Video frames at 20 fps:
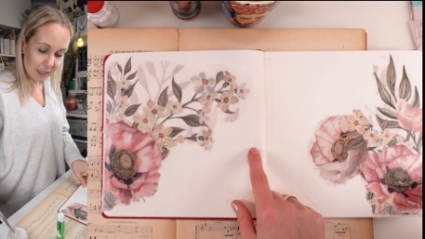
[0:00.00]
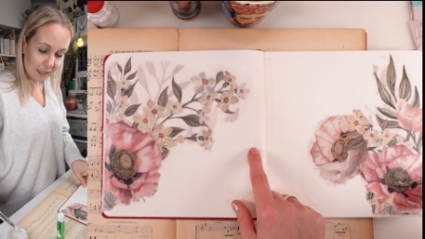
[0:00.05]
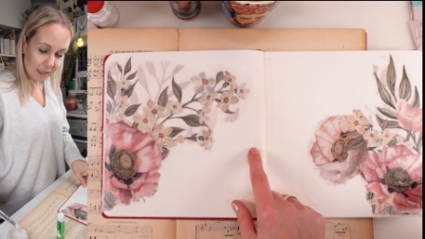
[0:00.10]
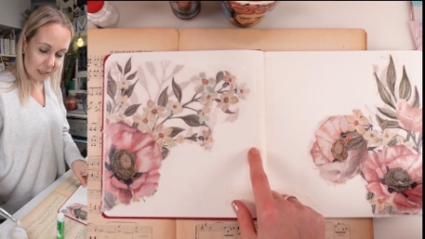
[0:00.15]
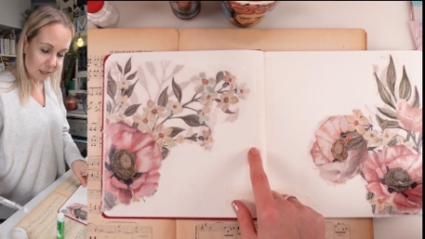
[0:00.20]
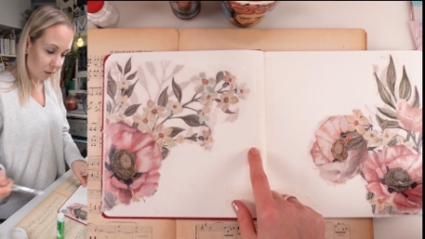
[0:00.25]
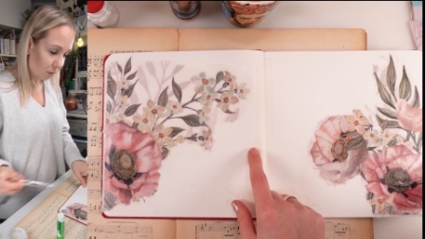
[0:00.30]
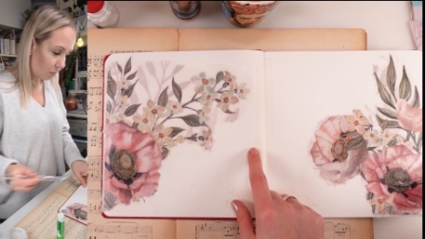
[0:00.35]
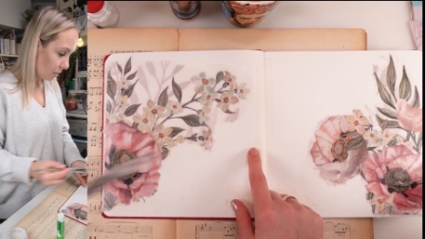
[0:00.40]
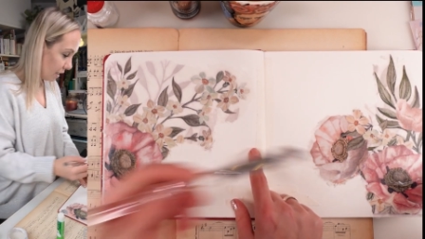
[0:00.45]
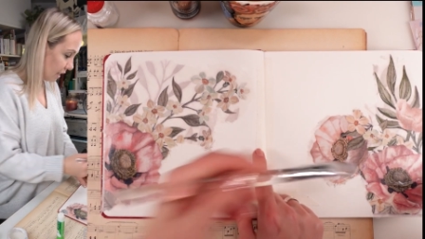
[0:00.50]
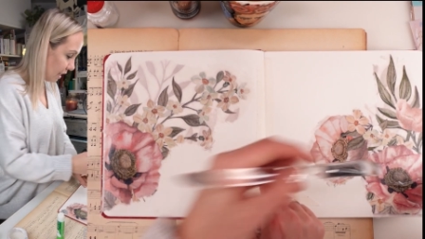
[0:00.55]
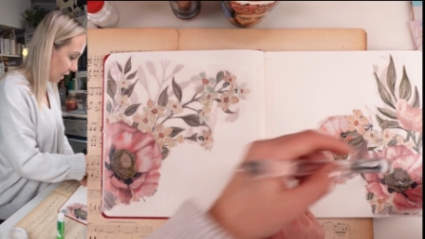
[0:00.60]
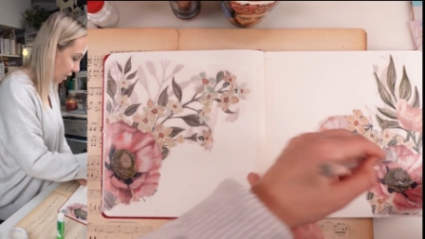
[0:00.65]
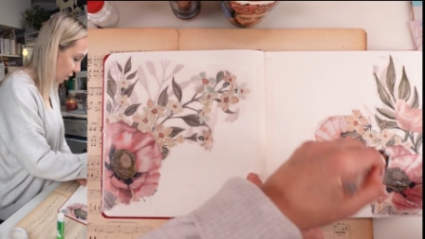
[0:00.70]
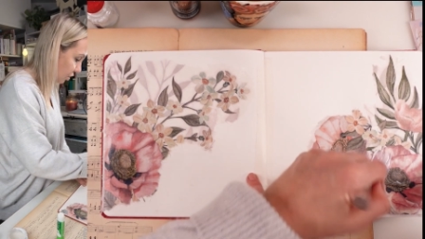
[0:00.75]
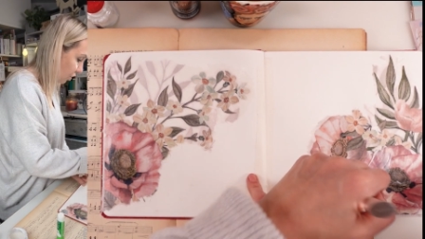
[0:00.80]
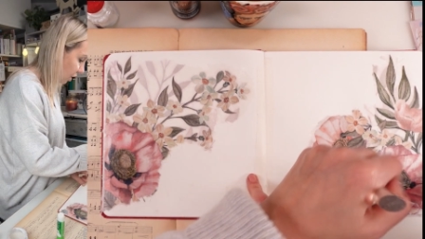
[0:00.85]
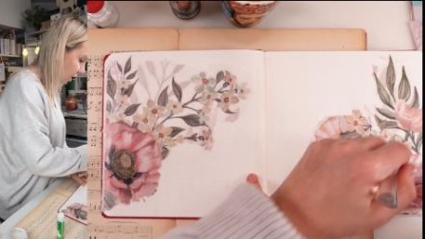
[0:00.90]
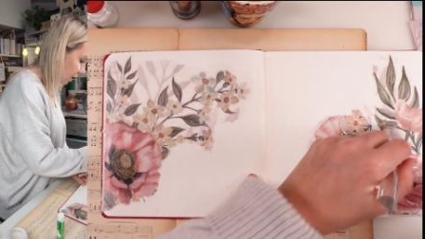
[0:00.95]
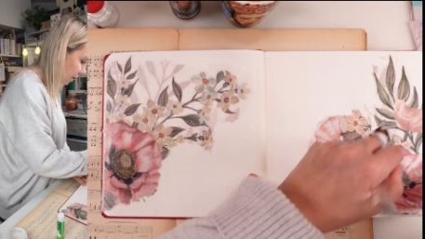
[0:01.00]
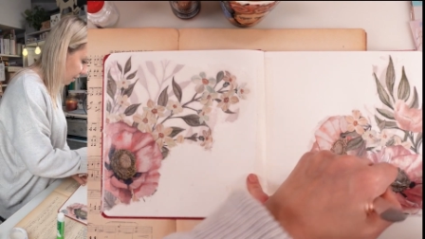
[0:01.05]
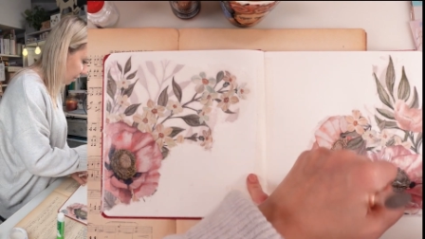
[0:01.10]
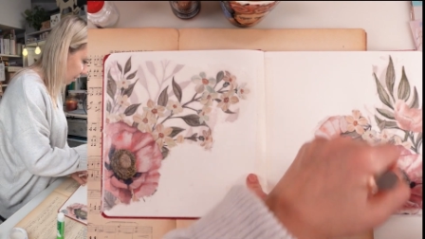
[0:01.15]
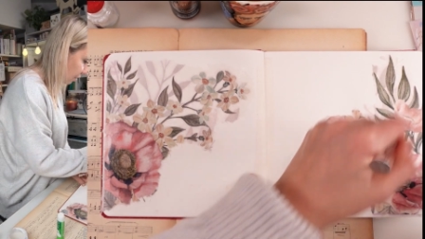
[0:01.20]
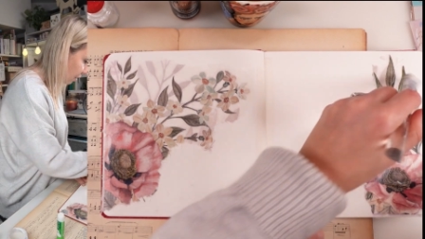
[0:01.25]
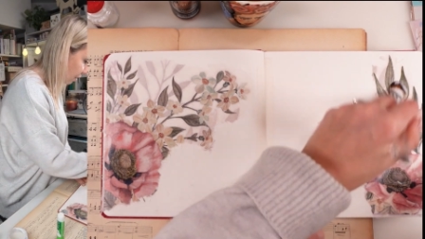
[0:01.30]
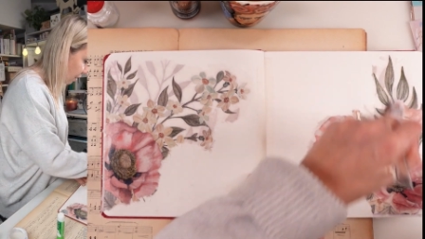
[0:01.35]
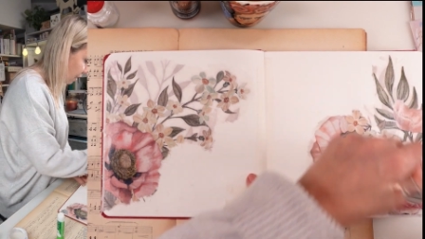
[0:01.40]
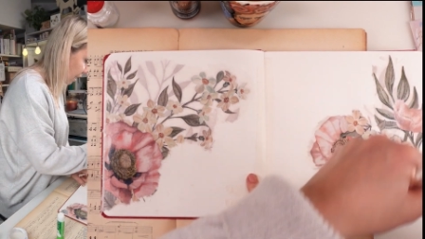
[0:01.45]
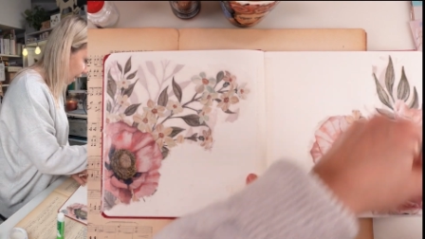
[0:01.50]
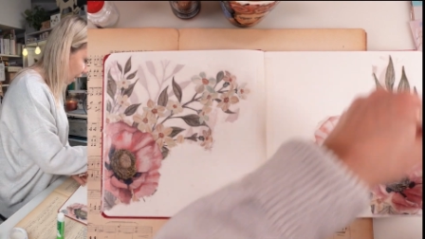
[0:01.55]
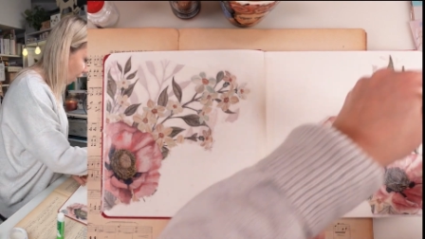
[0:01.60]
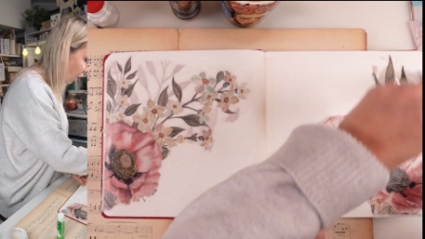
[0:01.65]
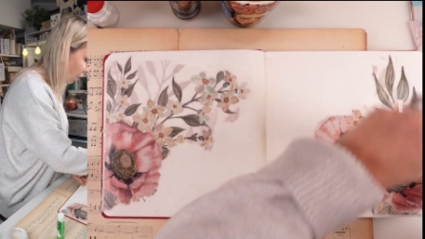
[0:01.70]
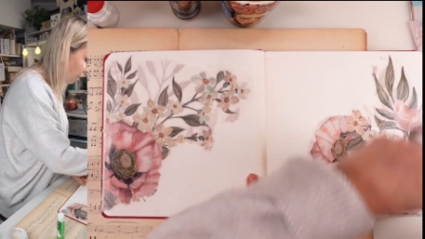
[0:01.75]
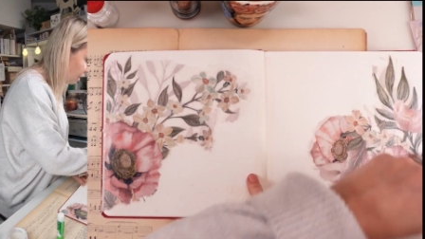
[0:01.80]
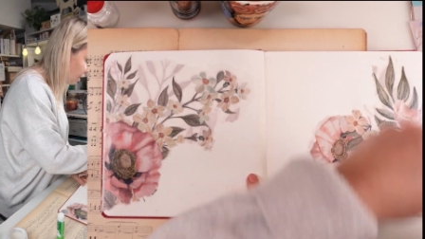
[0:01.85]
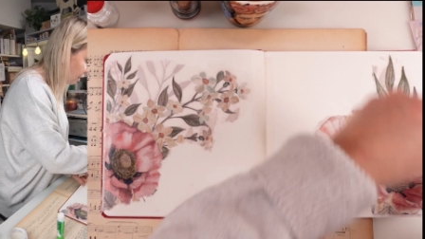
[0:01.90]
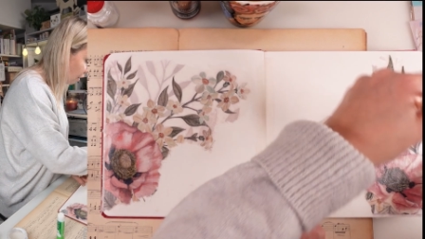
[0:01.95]
So clear gesso
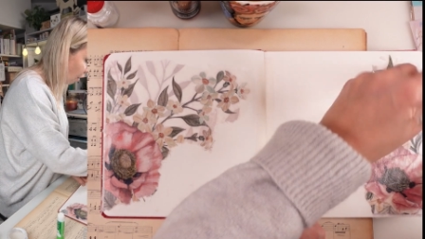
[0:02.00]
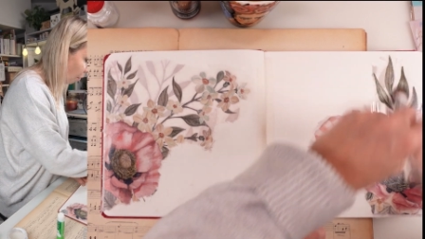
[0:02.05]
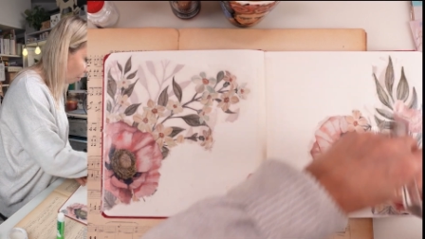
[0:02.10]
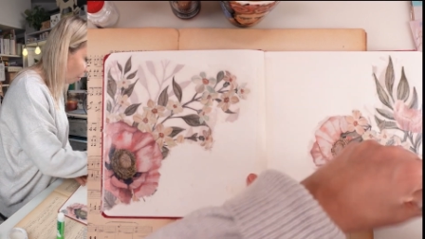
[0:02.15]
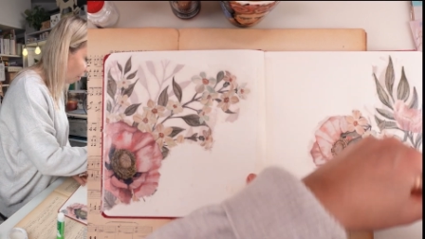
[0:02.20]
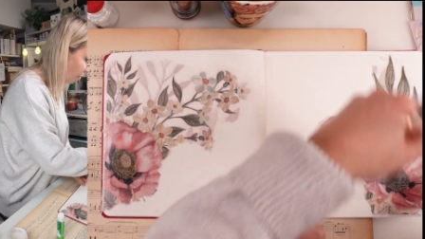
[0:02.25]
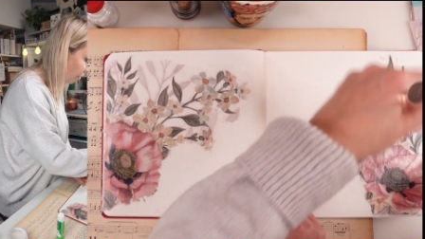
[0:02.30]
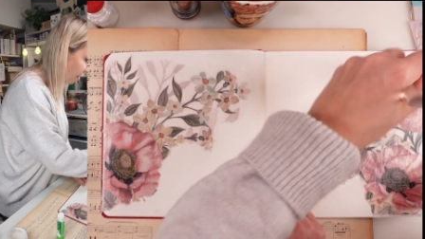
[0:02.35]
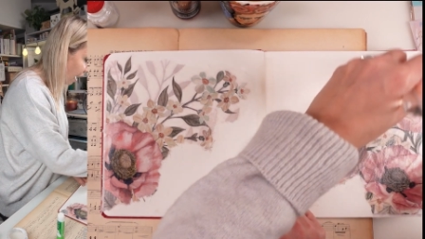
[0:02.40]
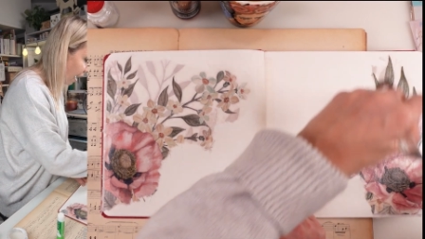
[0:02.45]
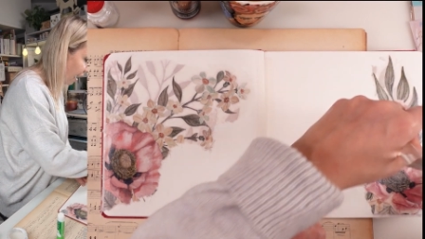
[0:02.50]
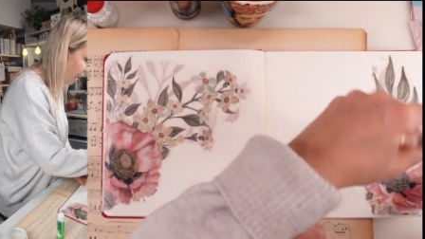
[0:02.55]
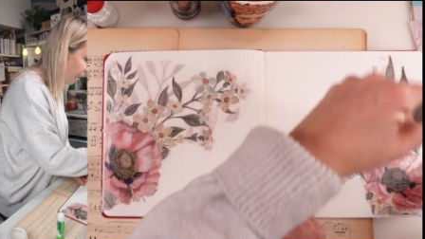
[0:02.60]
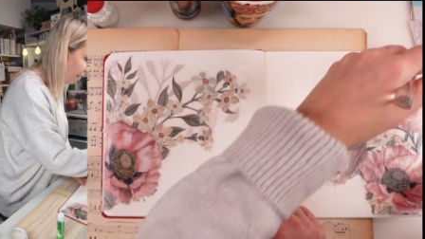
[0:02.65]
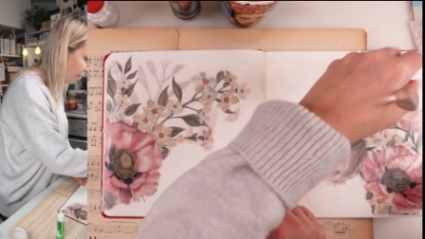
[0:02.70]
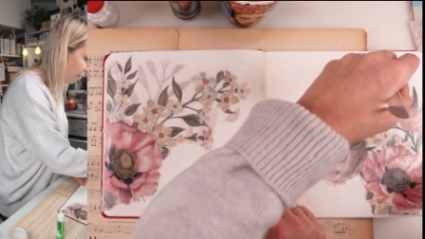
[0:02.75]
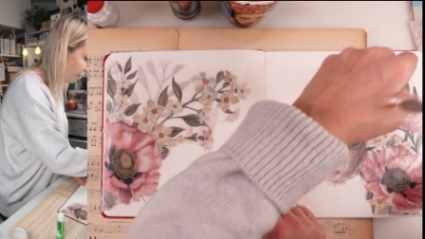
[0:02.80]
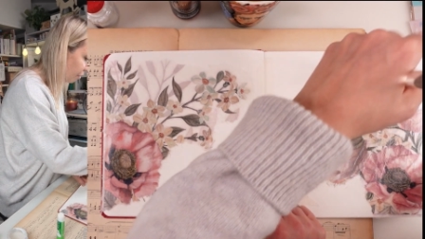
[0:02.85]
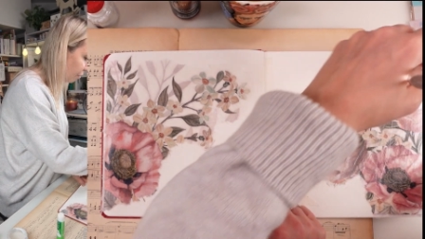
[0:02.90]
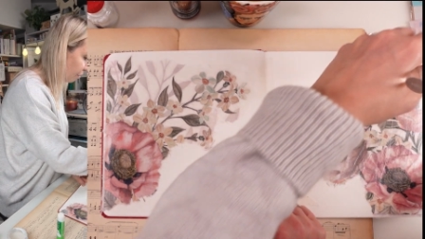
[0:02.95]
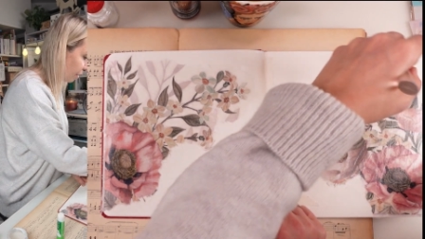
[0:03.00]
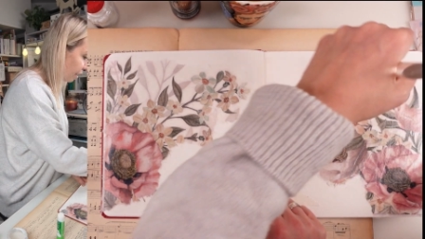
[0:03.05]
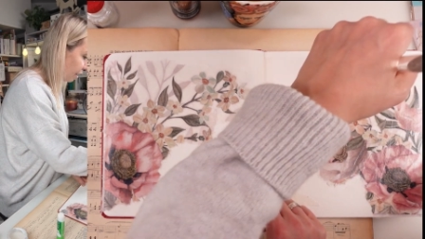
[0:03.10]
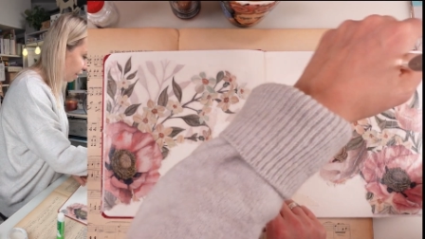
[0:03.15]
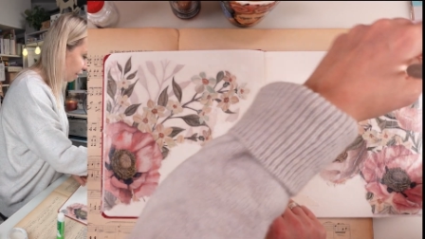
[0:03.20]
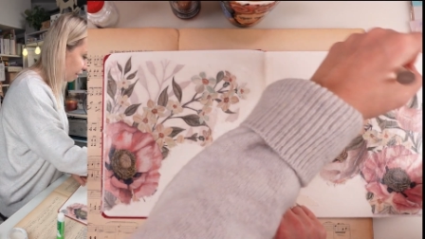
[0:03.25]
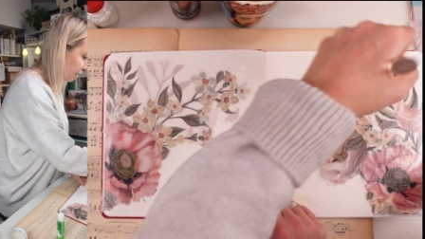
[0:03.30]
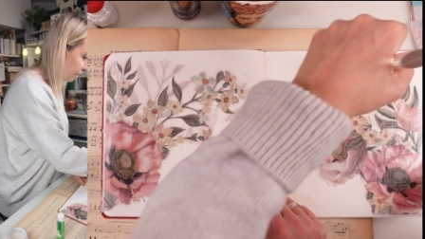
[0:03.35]
on top of everywhere.